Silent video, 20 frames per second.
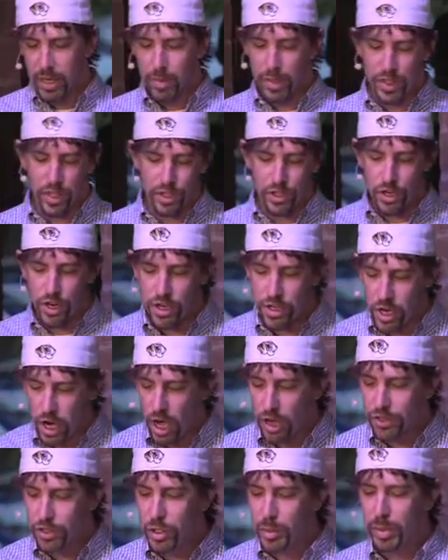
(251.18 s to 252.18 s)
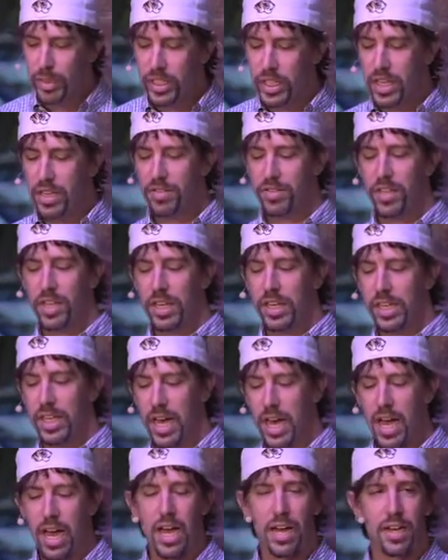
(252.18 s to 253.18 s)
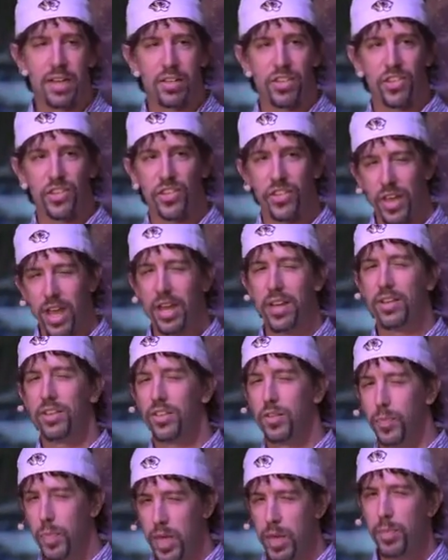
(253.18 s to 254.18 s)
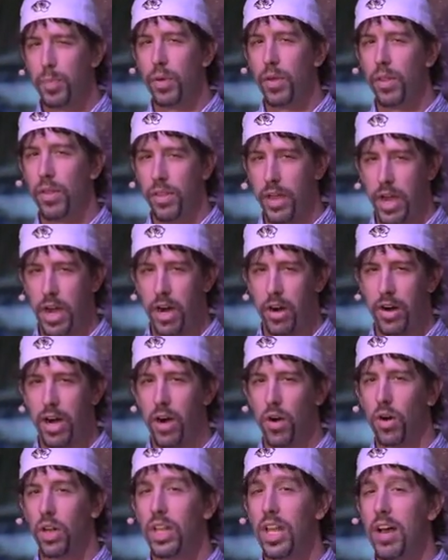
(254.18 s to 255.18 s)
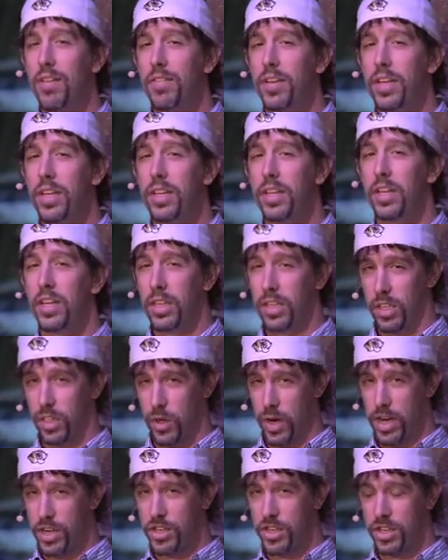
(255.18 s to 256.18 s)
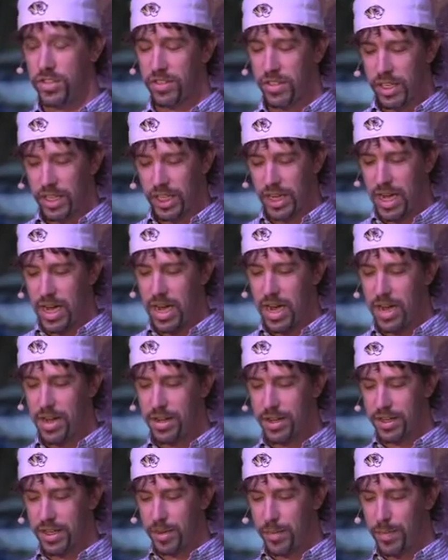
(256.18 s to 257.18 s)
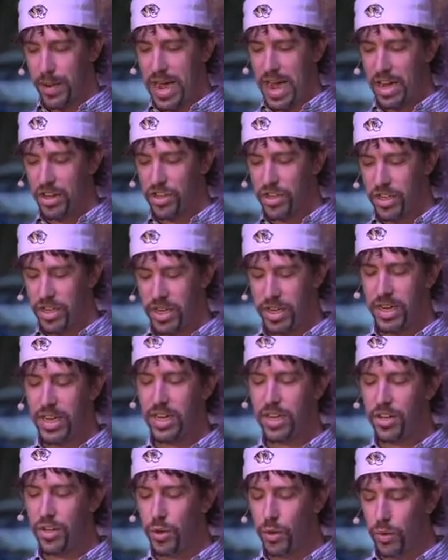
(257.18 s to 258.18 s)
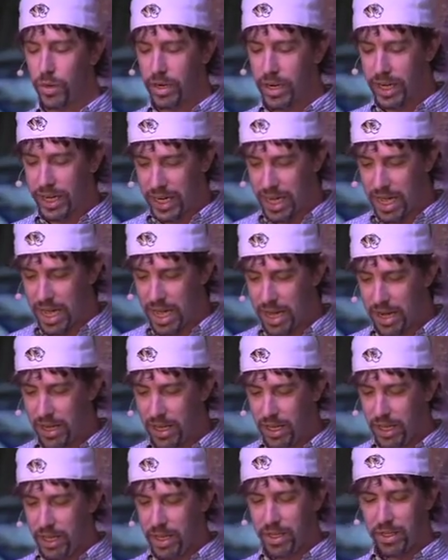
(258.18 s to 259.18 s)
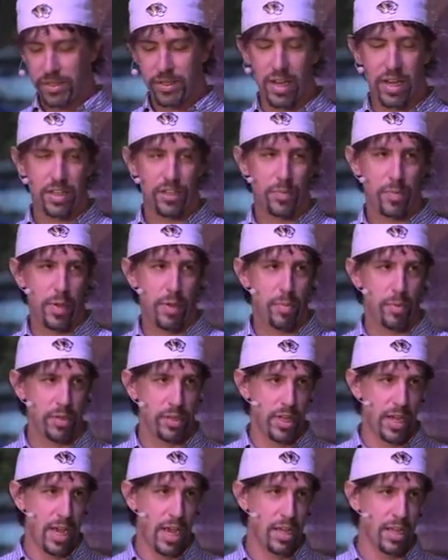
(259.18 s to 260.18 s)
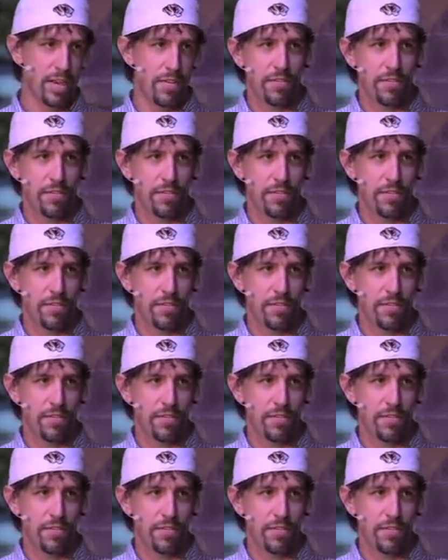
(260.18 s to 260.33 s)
But the church also believes that God sends people there. Our loving, gracious, kind, compassionate, enduring God sends people to hell.